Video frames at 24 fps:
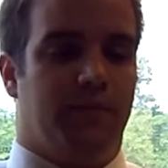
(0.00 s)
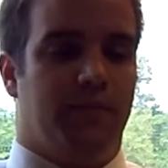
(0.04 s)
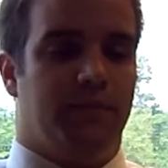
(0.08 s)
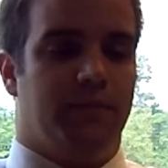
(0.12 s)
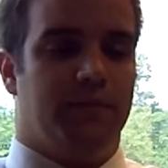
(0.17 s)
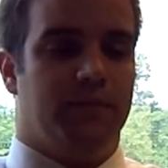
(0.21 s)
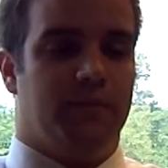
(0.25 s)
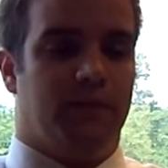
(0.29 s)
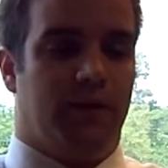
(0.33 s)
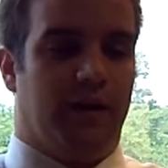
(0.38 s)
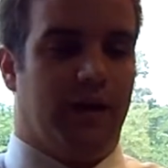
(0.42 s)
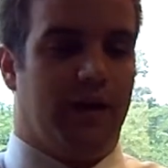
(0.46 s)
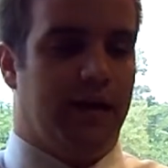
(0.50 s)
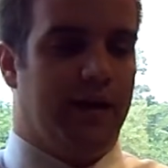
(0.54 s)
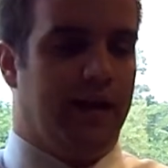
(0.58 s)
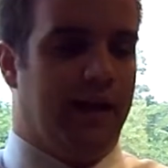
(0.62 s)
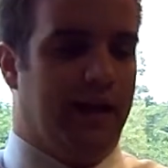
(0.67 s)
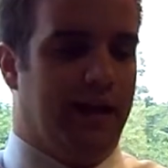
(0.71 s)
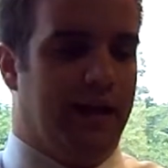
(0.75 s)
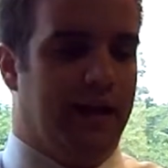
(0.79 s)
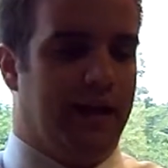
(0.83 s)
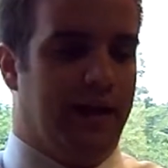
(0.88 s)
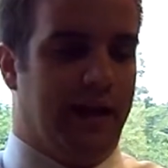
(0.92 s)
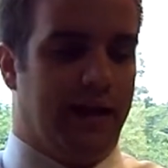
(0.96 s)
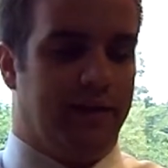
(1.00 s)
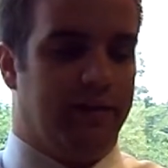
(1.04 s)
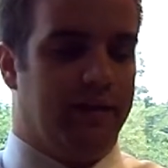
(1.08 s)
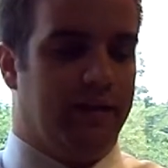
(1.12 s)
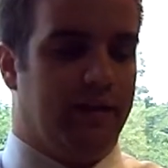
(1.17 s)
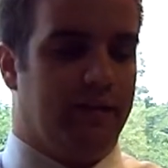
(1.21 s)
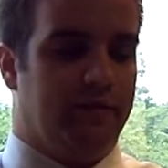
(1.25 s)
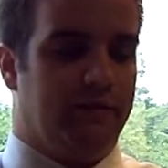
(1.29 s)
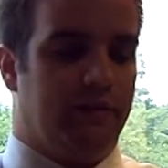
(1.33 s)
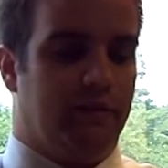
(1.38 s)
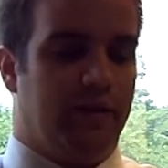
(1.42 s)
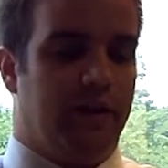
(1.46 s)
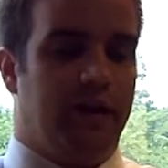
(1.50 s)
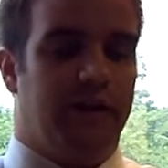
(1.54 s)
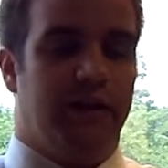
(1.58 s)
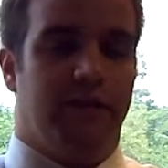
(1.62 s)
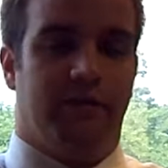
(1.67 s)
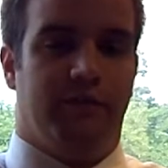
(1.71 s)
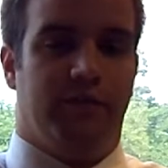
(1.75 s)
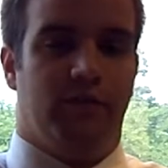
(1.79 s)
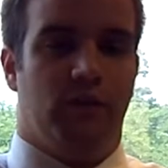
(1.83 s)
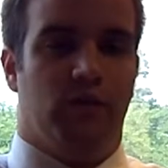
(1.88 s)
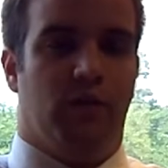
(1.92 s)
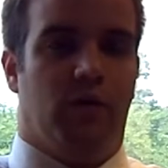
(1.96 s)
So I think for any
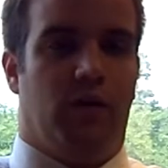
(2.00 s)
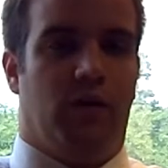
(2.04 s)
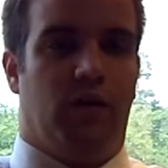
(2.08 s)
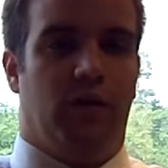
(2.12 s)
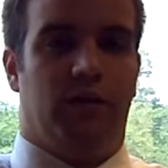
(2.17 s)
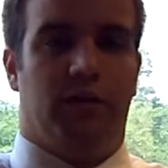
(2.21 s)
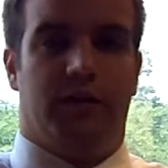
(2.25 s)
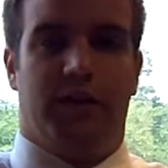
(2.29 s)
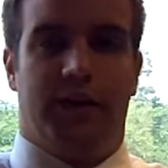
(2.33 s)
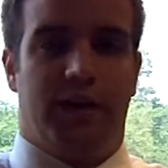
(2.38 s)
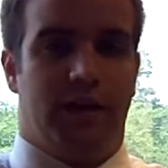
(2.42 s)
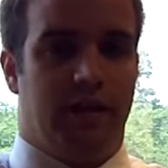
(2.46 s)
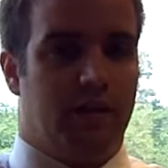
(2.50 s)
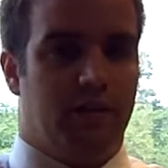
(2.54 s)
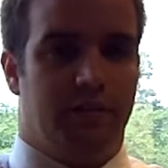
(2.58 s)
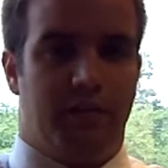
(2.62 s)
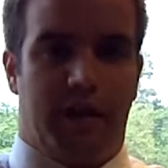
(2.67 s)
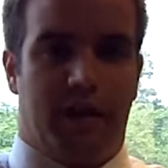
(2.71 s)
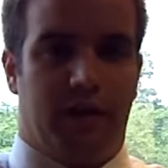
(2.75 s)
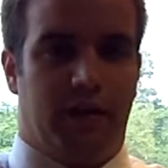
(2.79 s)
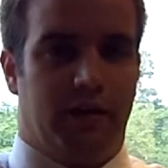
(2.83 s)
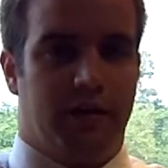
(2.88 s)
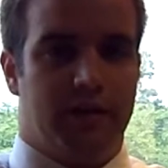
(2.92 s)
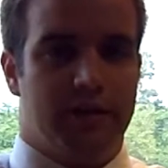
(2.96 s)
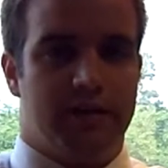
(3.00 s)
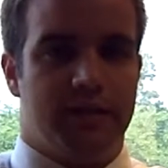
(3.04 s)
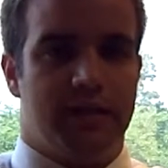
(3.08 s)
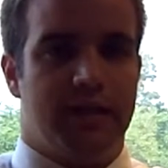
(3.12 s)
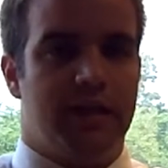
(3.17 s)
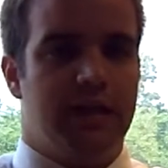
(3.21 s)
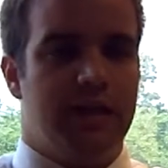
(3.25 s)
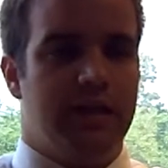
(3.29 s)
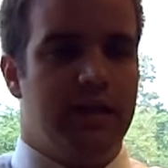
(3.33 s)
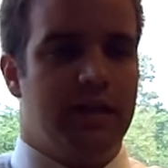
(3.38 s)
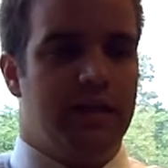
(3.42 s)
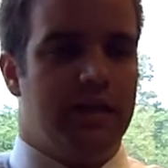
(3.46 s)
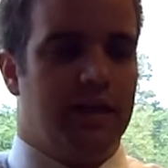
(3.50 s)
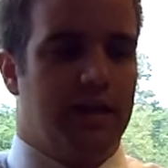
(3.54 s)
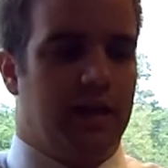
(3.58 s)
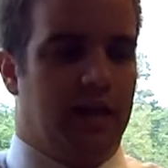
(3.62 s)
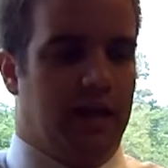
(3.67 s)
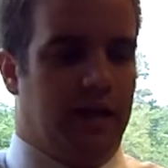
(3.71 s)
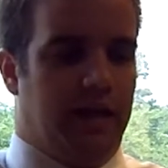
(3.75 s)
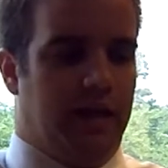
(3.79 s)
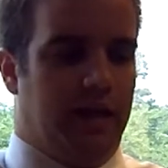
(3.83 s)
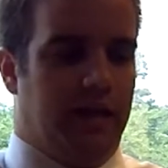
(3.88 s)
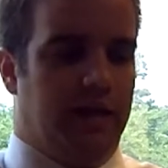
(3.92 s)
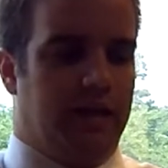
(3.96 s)
of you all or any of the parents
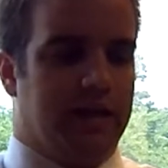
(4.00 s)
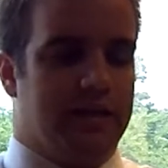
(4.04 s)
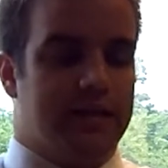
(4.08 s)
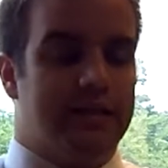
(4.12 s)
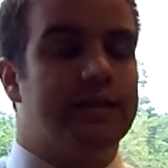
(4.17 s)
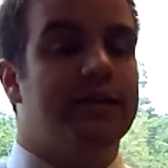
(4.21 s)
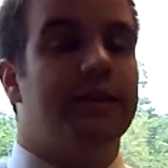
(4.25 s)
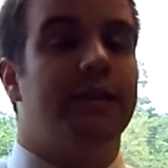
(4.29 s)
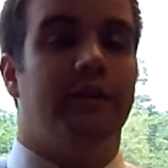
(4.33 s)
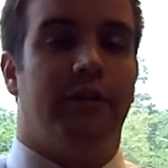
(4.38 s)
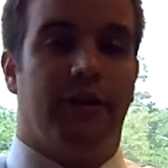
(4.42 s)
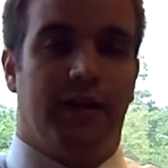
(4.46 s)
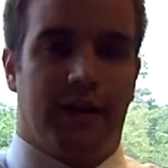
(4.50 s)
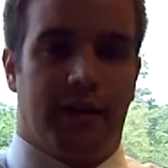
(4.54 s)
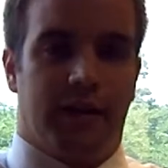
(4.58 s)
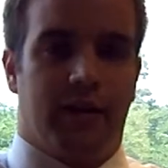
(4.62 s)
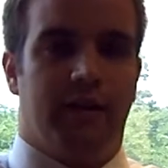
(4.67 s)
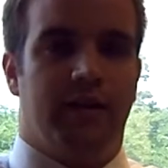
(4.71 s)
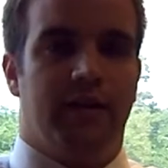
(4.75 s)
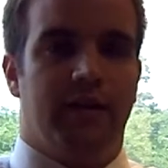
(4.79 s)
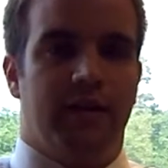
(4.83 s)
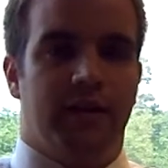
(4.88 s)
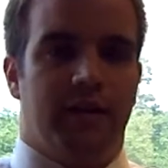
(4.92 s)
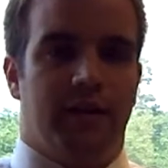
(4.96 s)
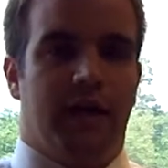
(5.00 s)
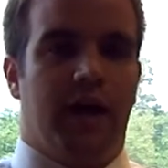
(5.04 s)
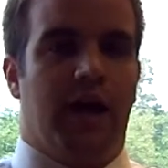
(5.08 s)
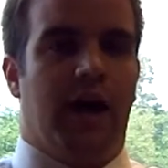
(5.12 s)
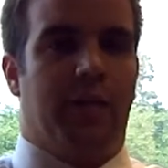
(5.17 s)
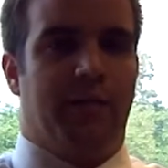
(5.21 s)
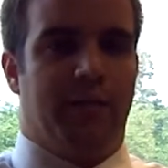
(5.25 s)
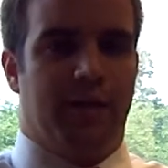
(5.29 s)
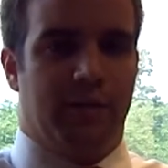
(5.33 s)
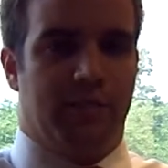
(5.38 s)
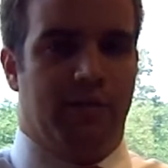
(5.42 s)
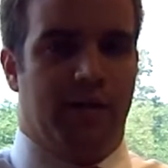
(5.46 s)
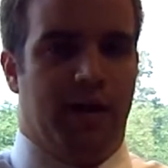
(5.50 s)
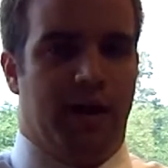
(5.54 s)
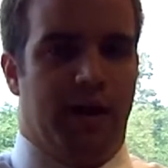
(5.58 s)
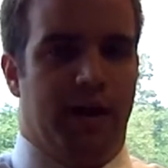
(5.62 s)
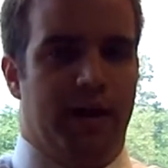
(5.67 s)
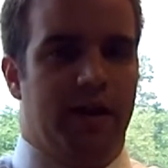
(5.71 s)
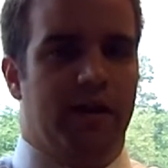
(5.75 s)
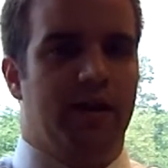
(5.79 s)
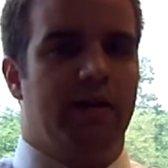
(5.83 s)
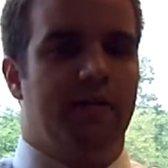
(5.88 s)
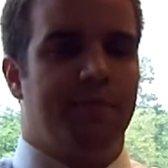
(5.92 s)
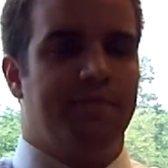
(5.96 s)
considering the OmniPod,